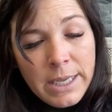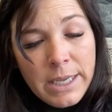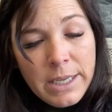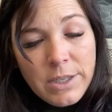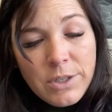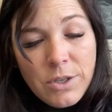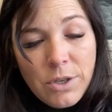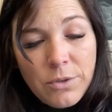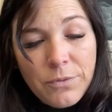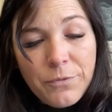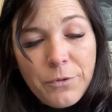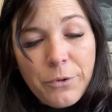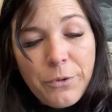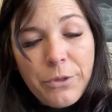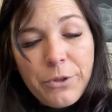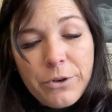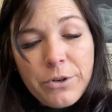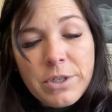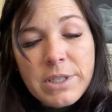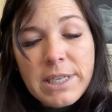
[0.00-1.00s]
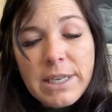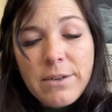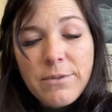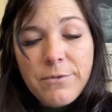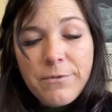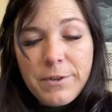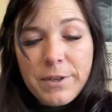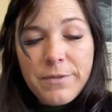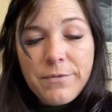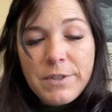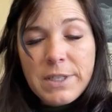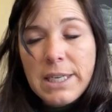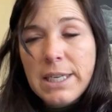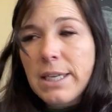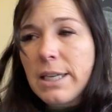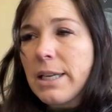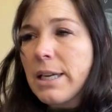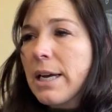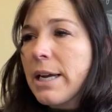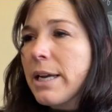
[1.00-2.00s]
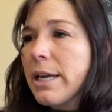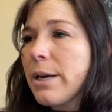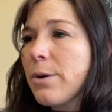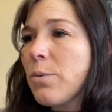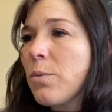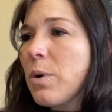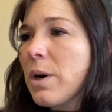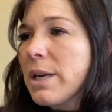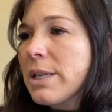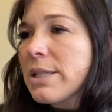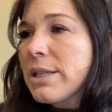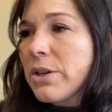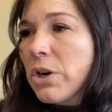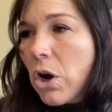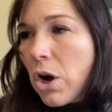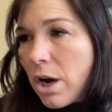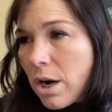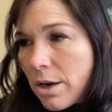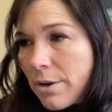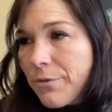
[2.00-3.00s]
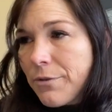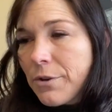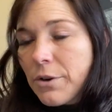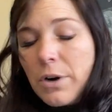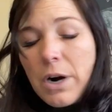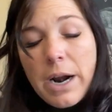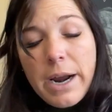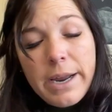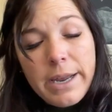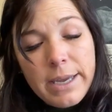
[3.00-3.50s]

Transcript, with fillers: sold for $13.50. It was an offer I